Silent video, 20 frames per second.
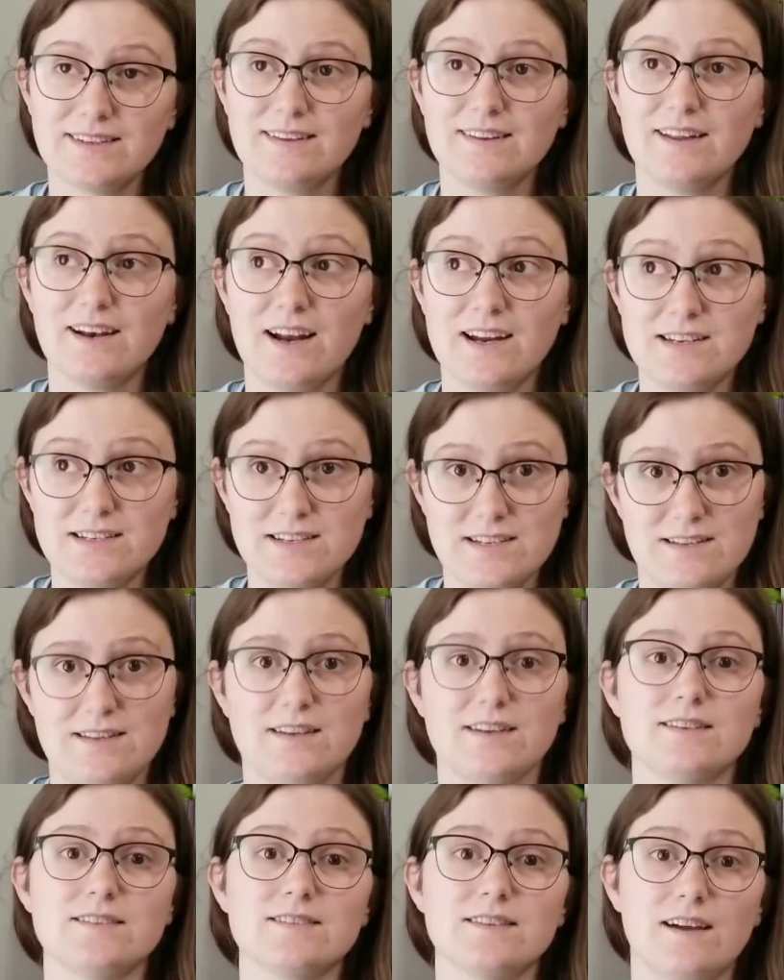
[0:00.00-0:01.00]
that I did
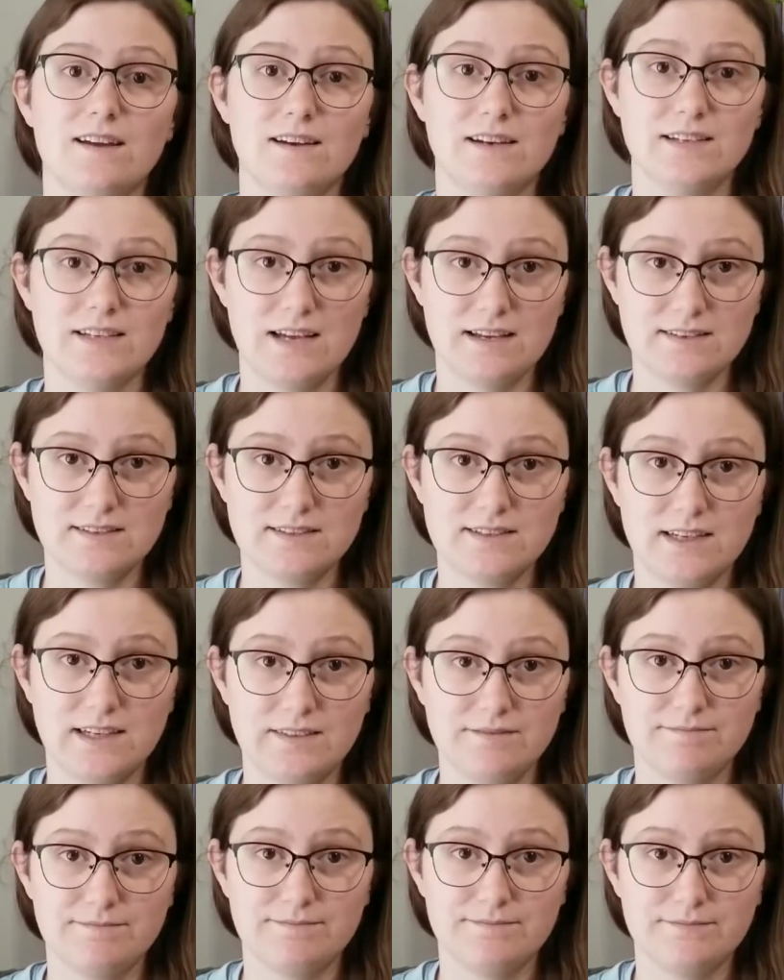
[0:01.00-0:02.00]
this on a test knit.
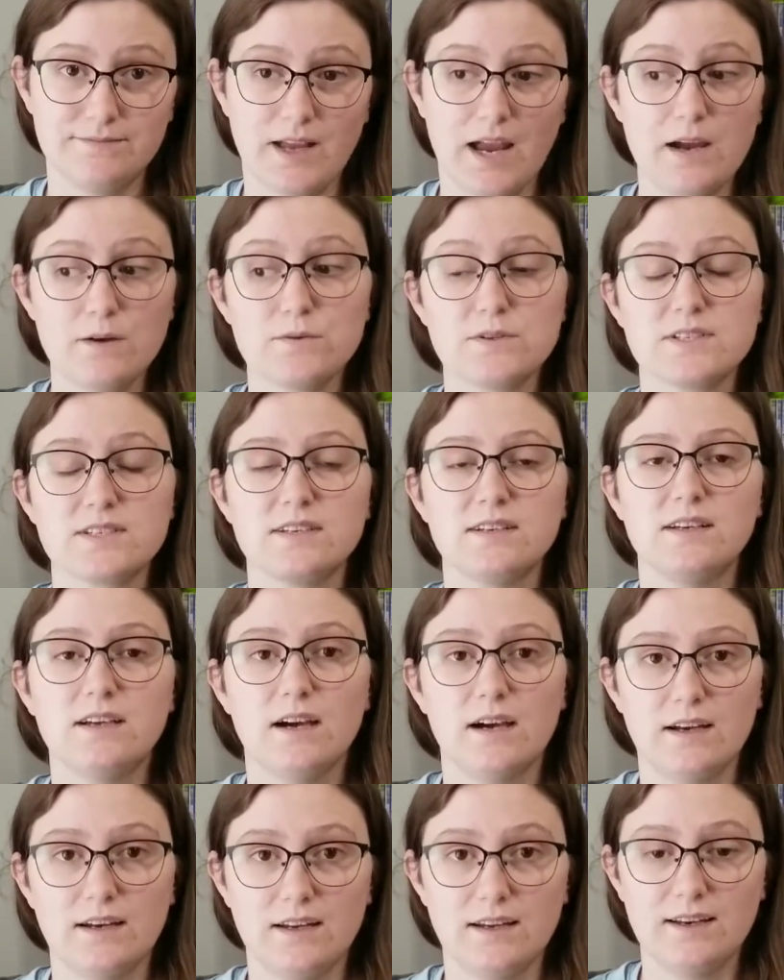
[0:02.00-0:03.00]
I was
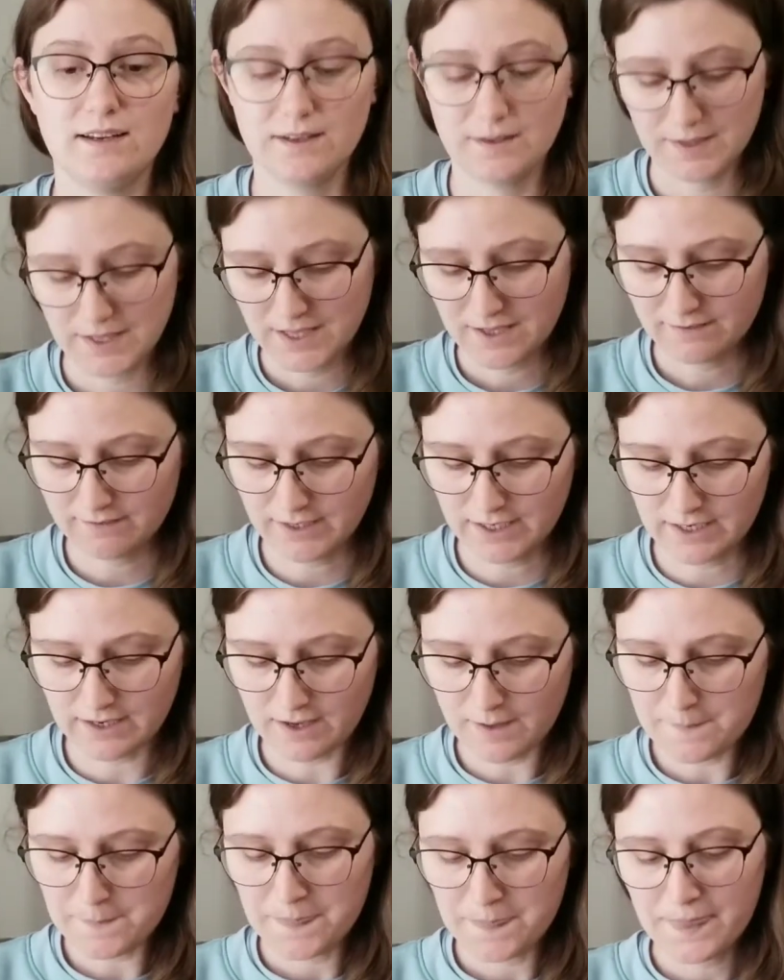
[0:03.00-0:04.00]
gutted. Like,
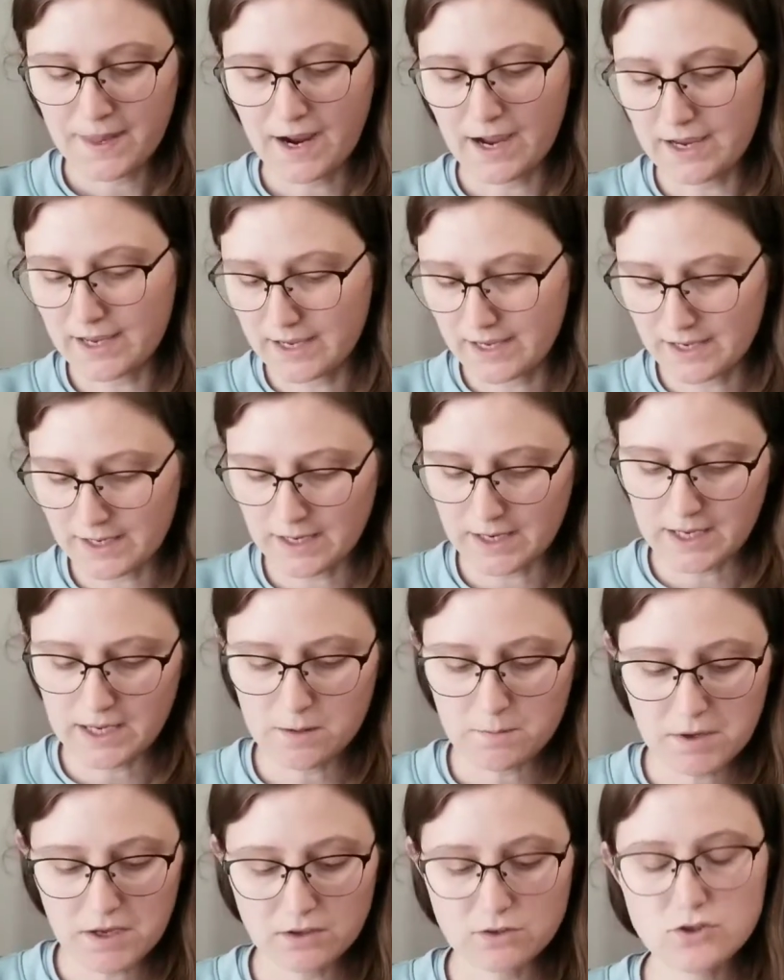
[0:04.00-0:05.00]
I
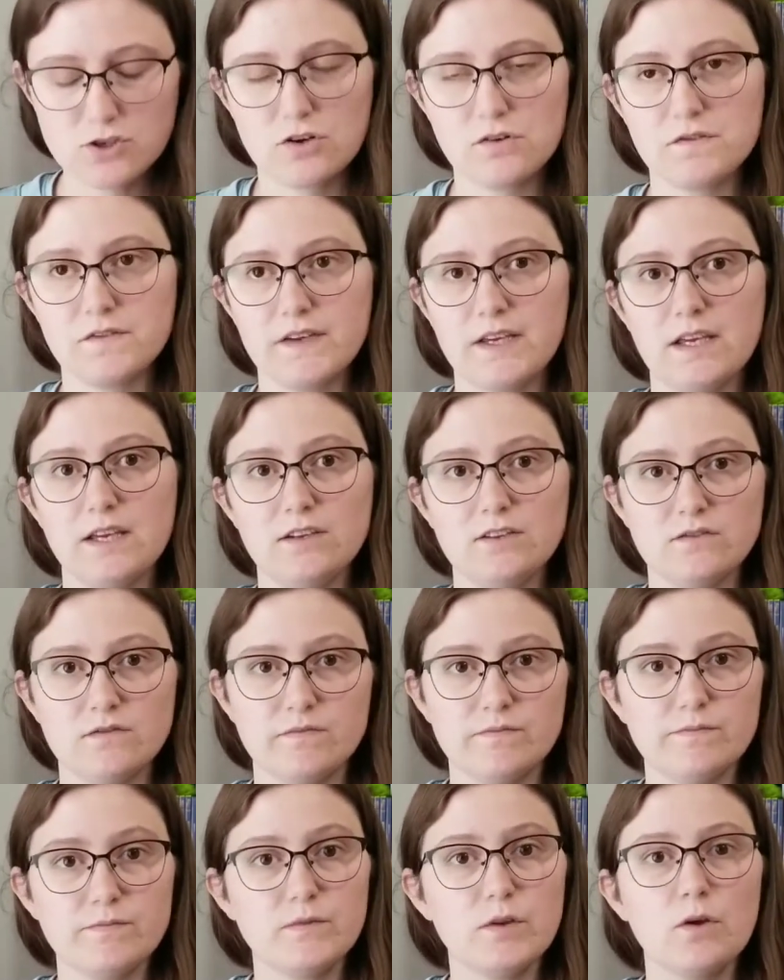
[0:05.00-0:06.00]
emailed Jovi,
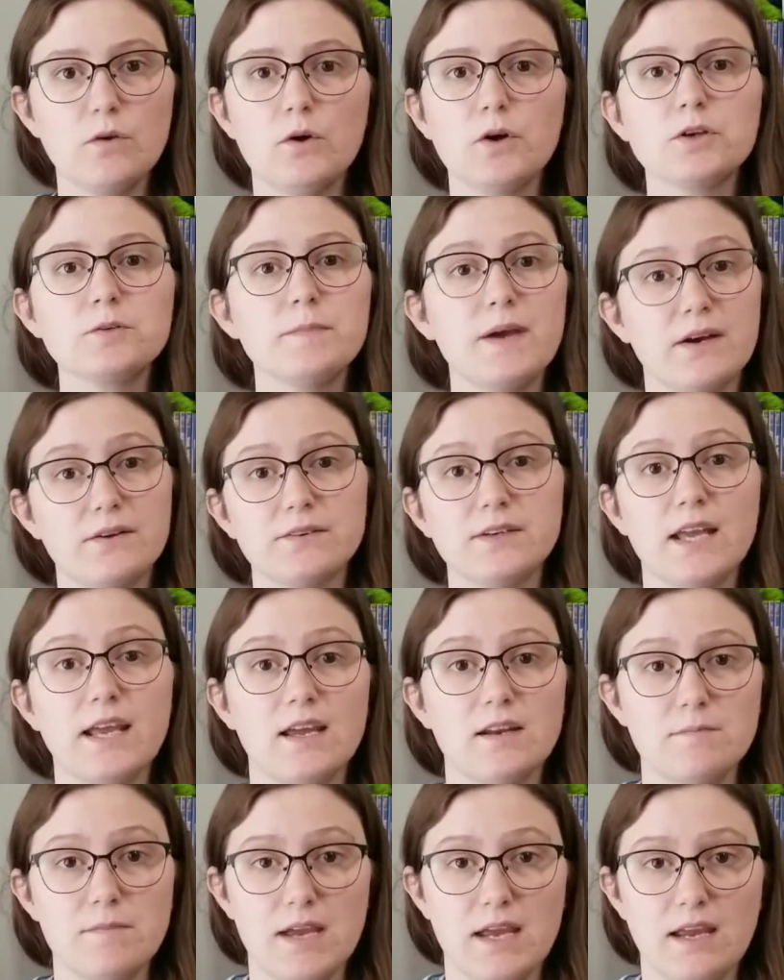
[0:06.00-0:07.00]
Hook Mountain
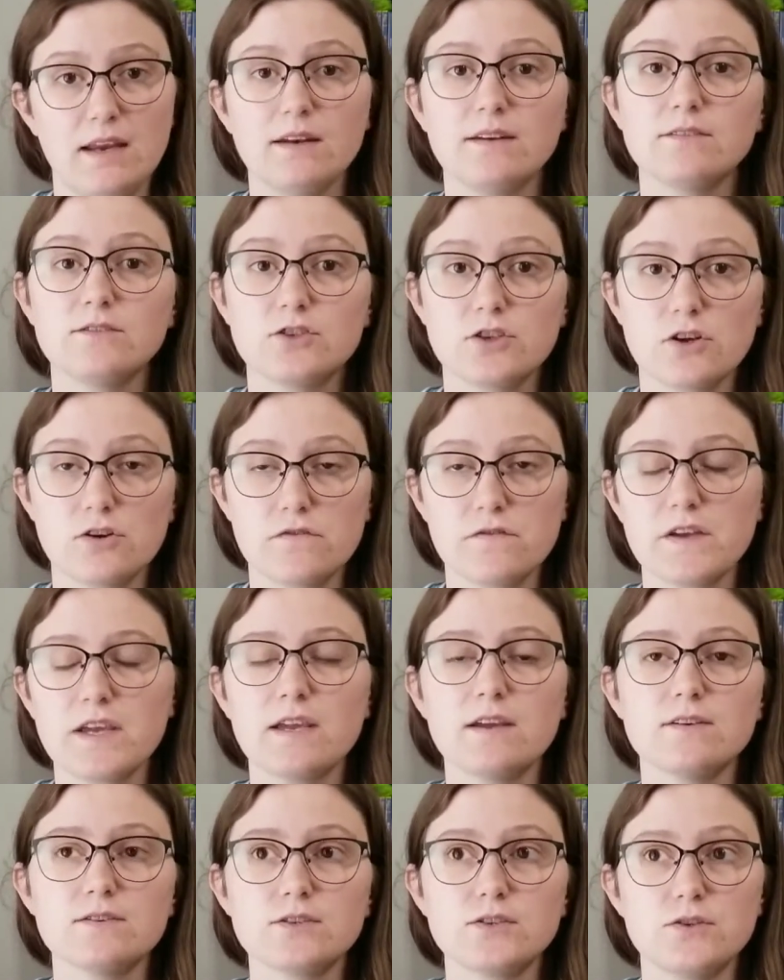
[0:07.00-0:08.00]
Handmade. Jovi
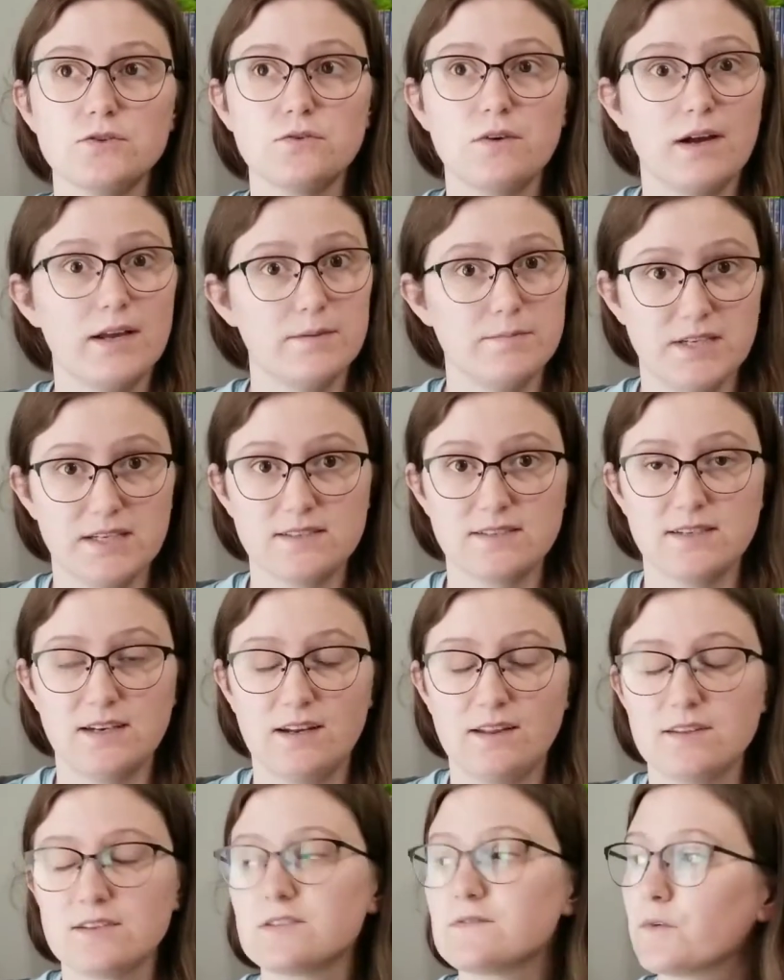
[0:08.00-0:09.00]
is who I am test
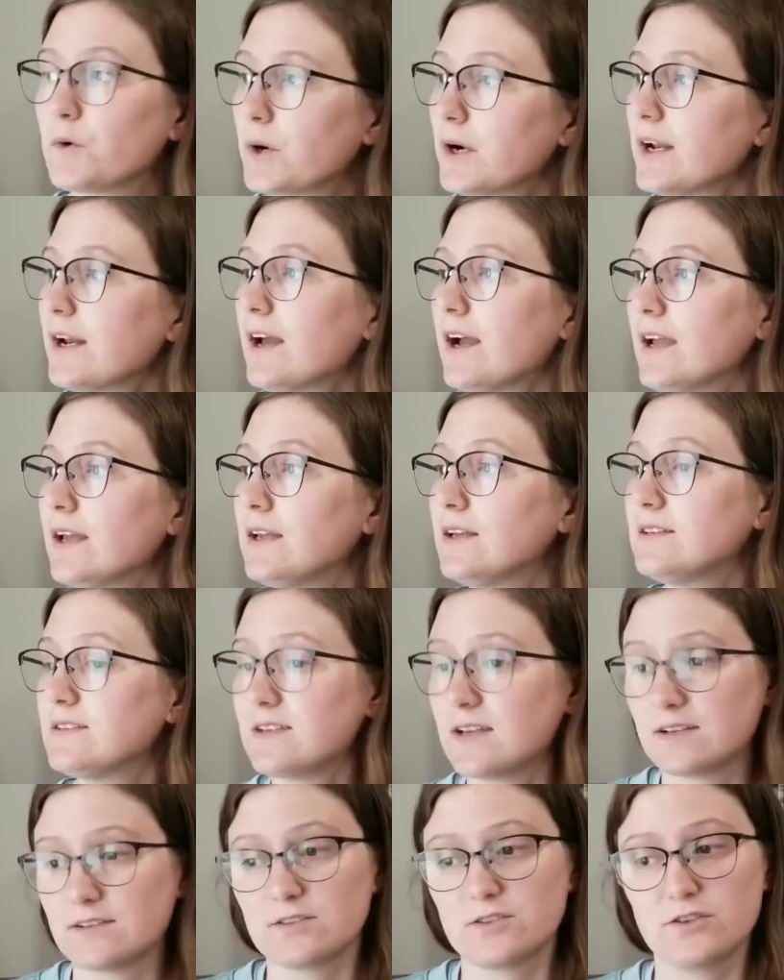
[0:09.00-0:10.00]
knitting this for. And I
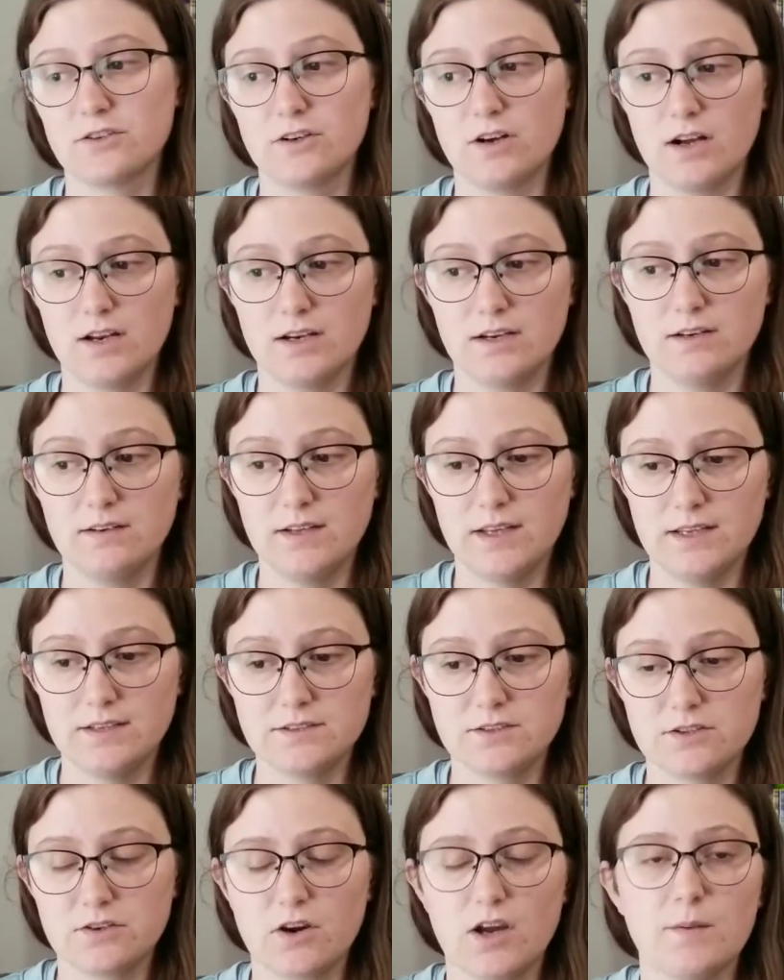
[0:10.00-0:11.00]
texted her on
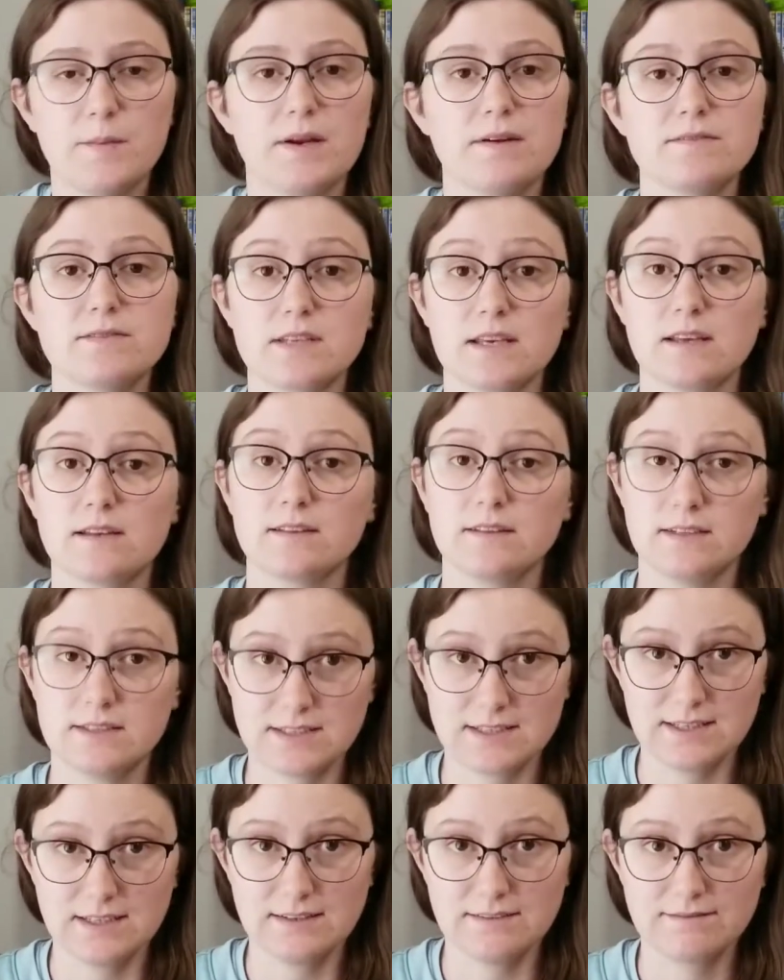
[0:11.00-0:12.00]
Instagram, and I was like,
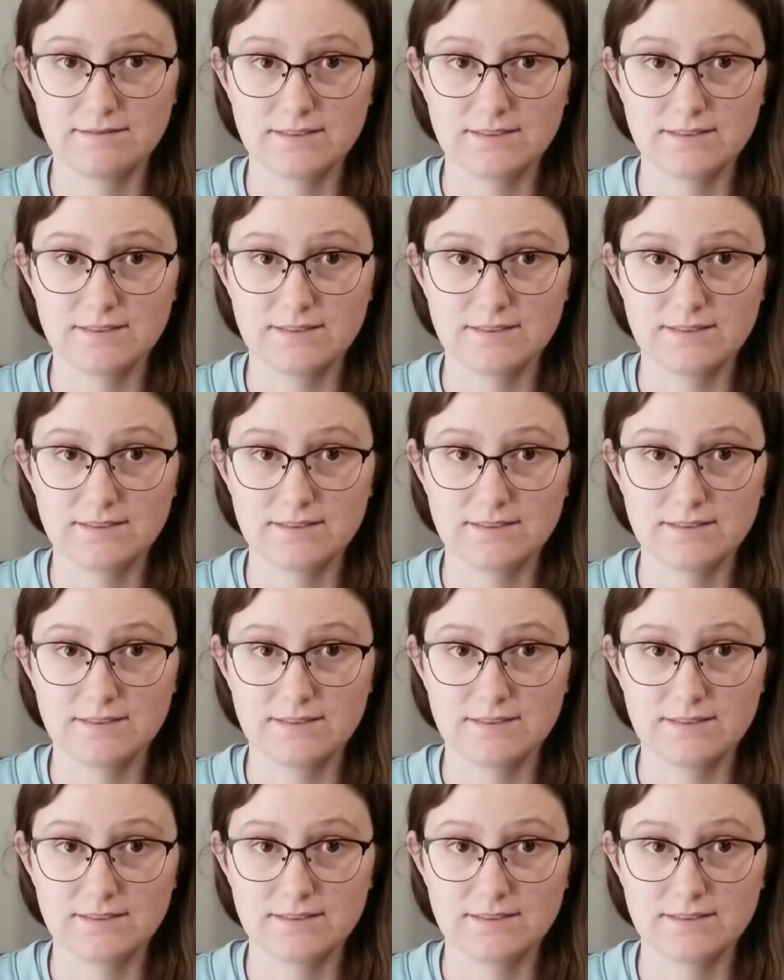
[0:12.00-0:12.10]
listen,